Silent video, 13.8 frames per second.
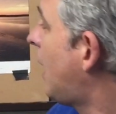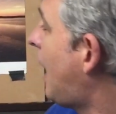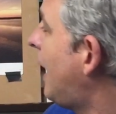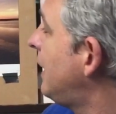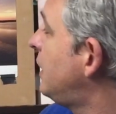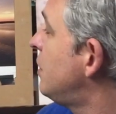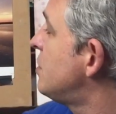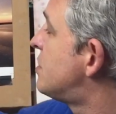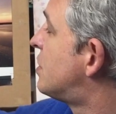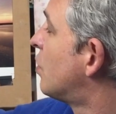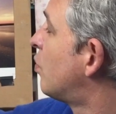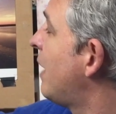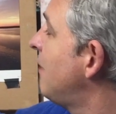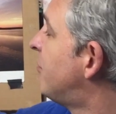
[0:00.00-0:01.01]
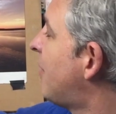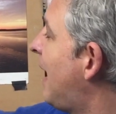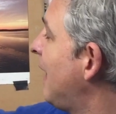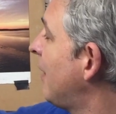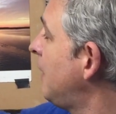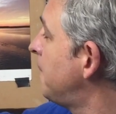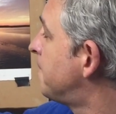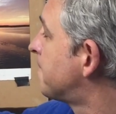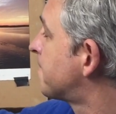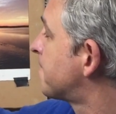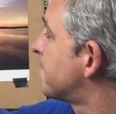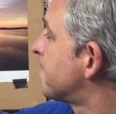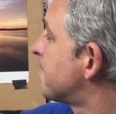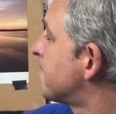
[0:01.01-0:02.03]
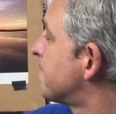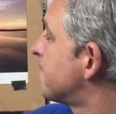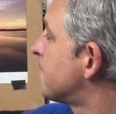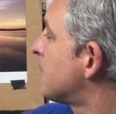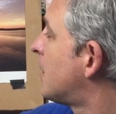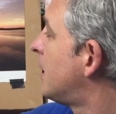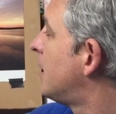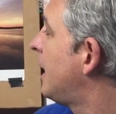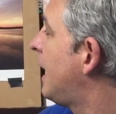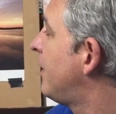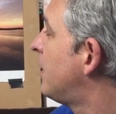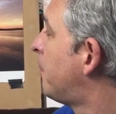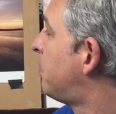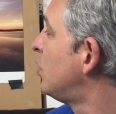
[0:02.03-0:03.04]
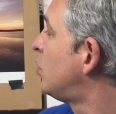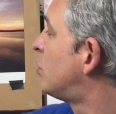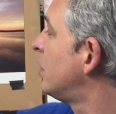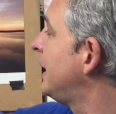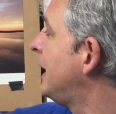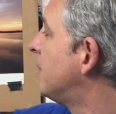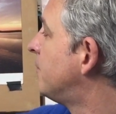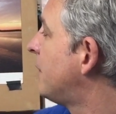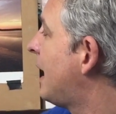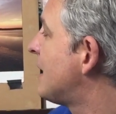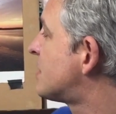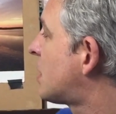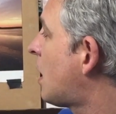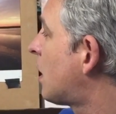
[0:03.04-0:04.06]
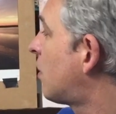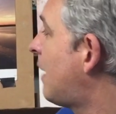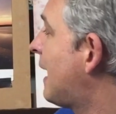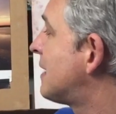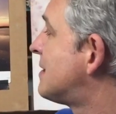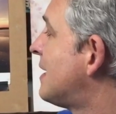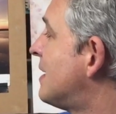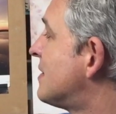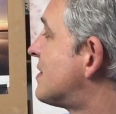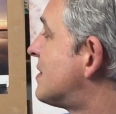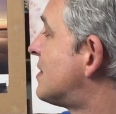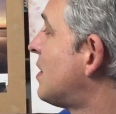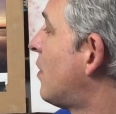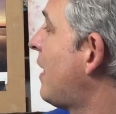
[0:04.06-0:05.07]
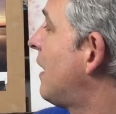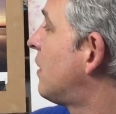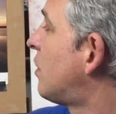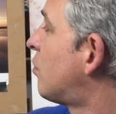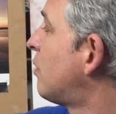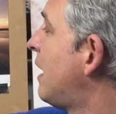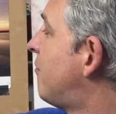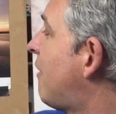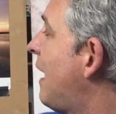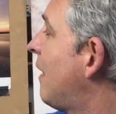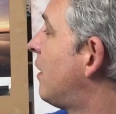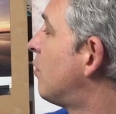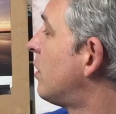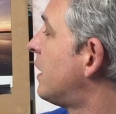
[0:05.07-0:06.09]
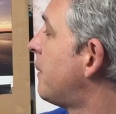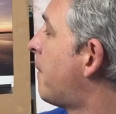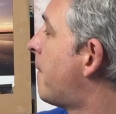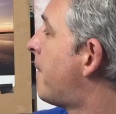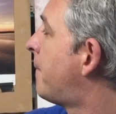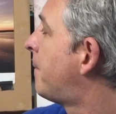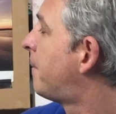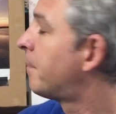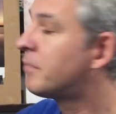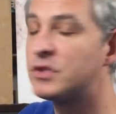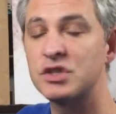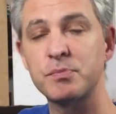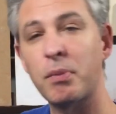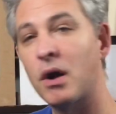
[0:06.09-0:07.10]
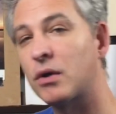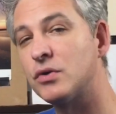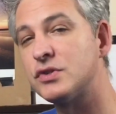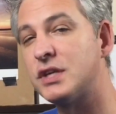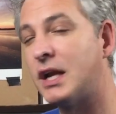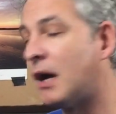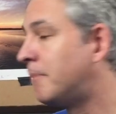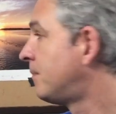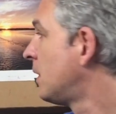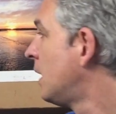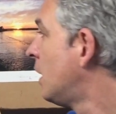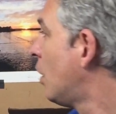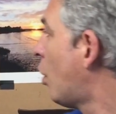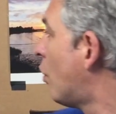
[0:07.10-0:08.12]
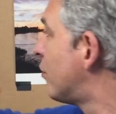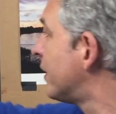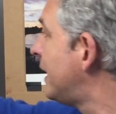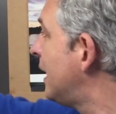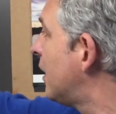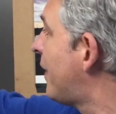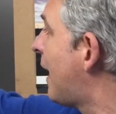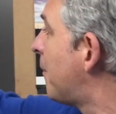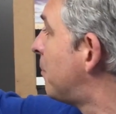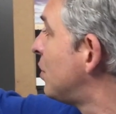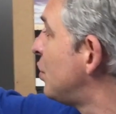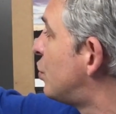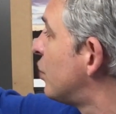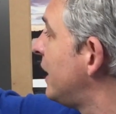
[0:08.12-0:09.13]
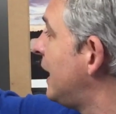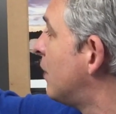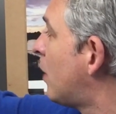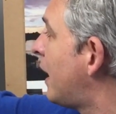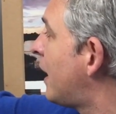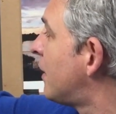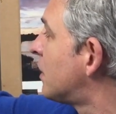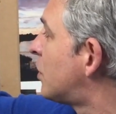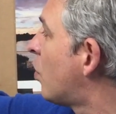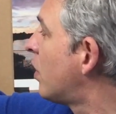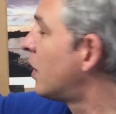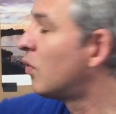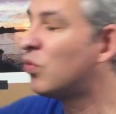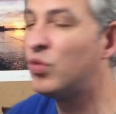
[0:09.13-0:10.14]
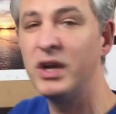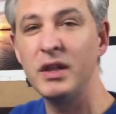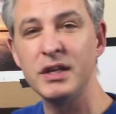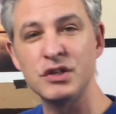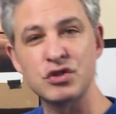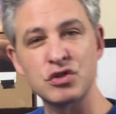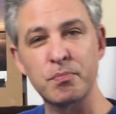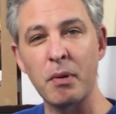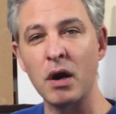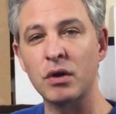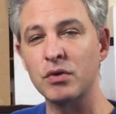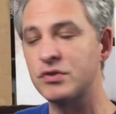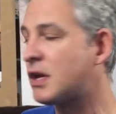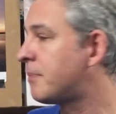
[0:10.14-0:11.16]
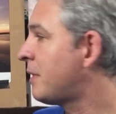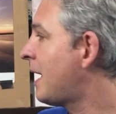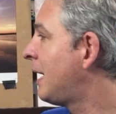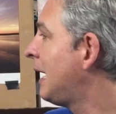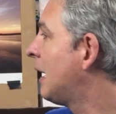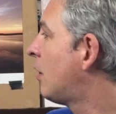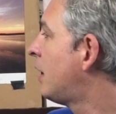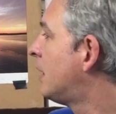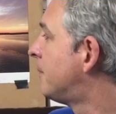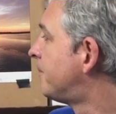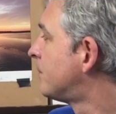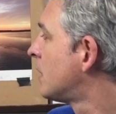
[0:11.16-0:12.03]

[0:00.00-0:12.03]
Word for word: I used the red-violet and the blue-green as color accents. So that little red-violet really sparkles it up. Over here, that blue-green right on the corner really sparkles up that area.